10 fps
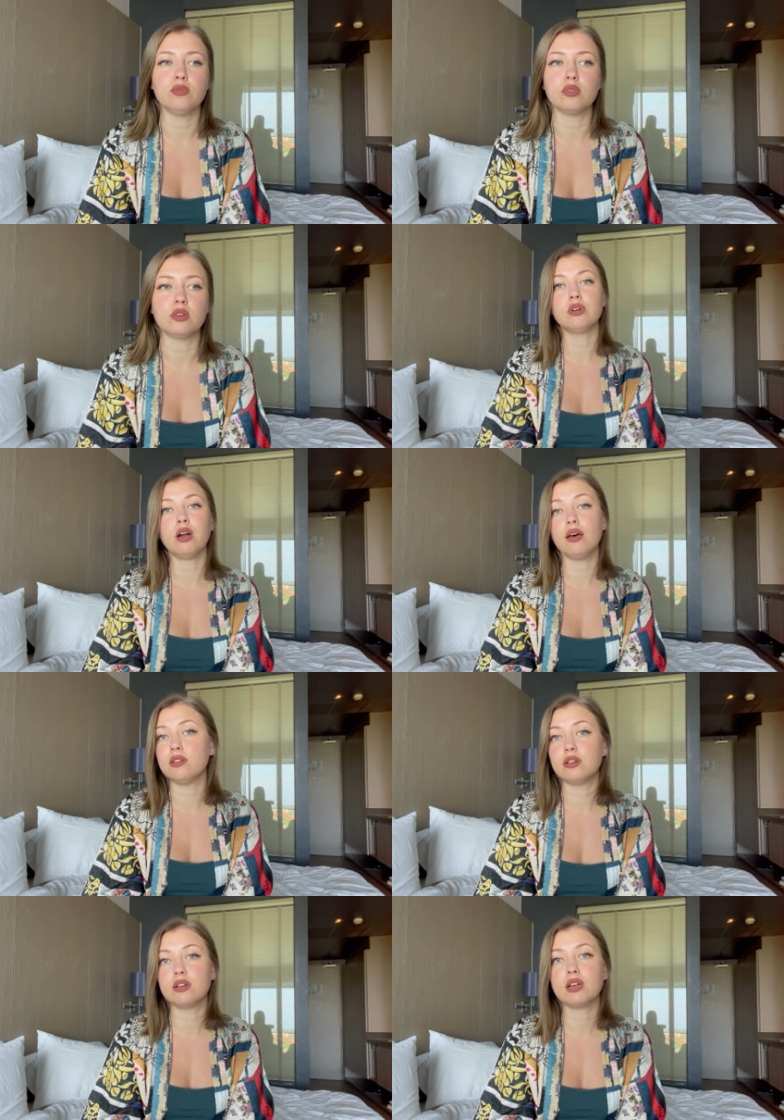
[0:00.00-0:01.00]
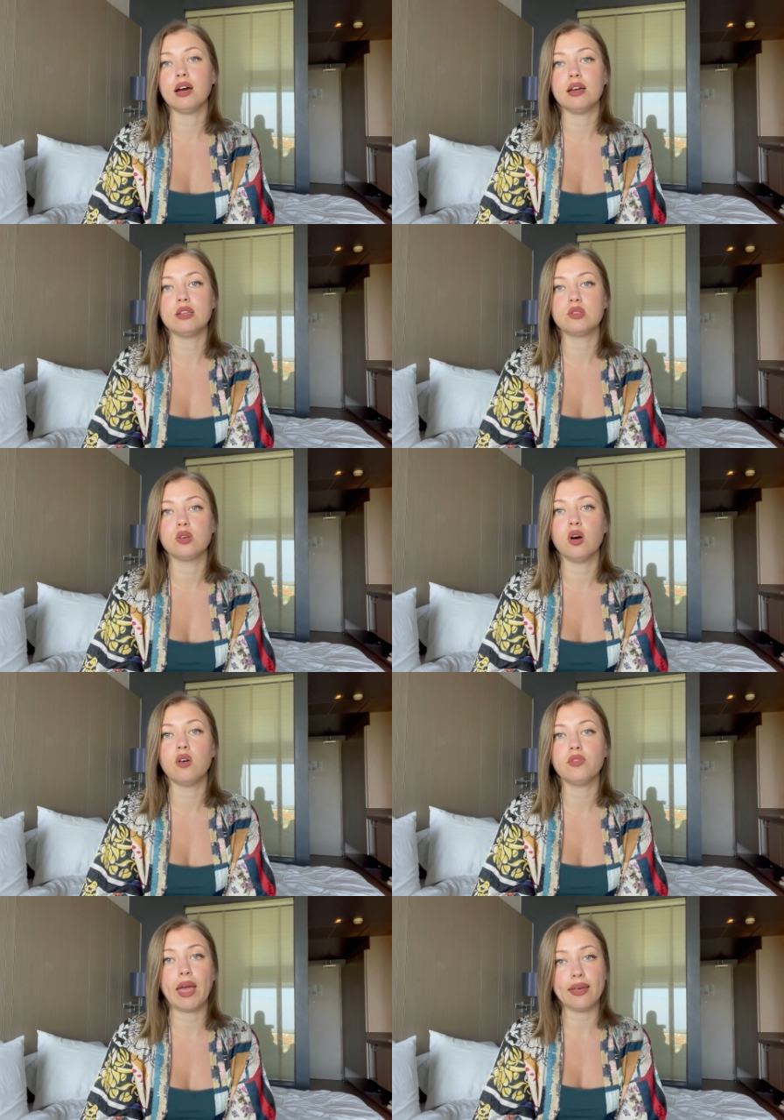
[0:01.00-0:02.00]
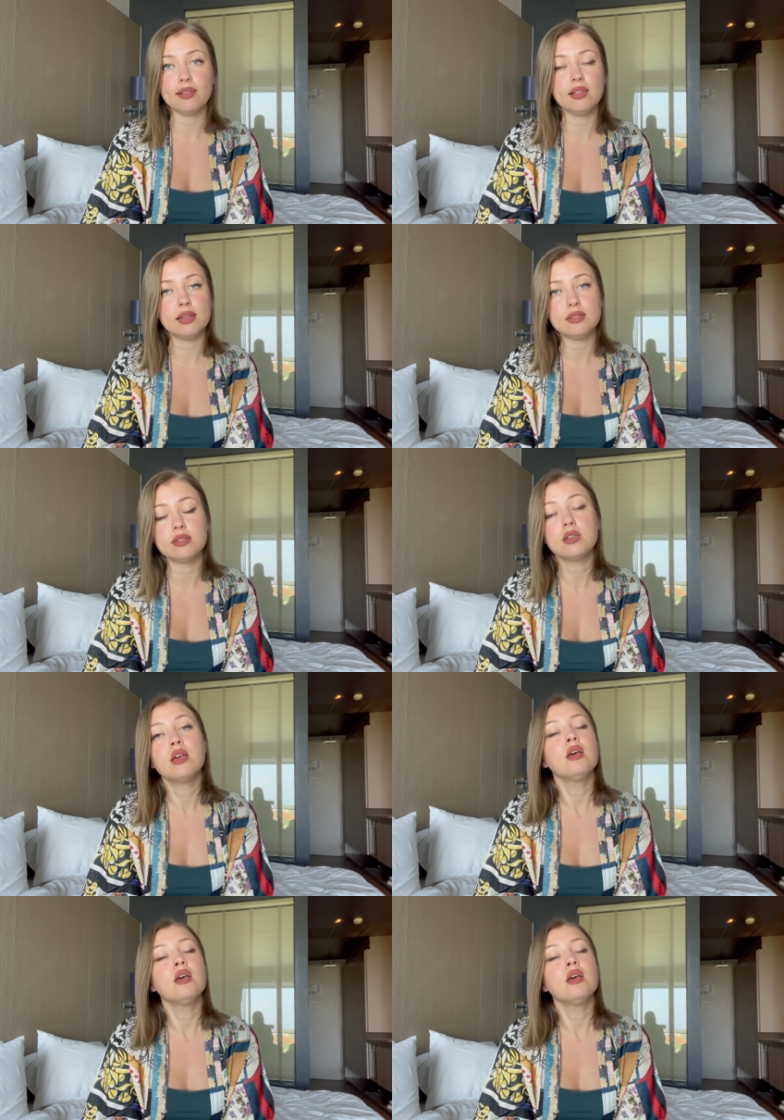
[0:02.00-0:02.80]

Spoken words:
for other kinds of athletes